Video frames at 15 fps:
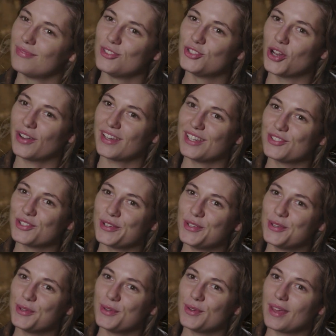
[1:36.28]
talking to
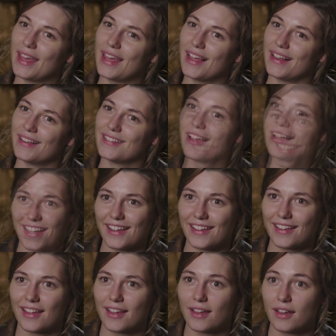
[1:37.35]
you and saying,
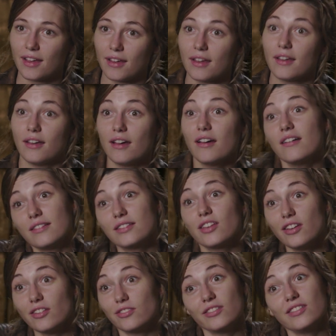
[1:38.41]
"Oh, it's
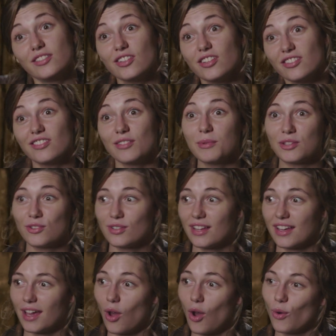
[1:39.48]
good, you're doing good job," and you're
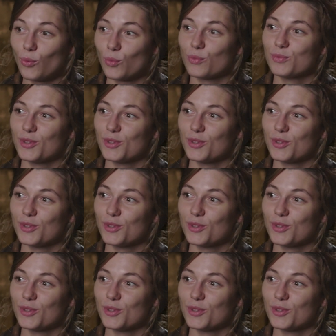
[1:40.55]
like, "Oh,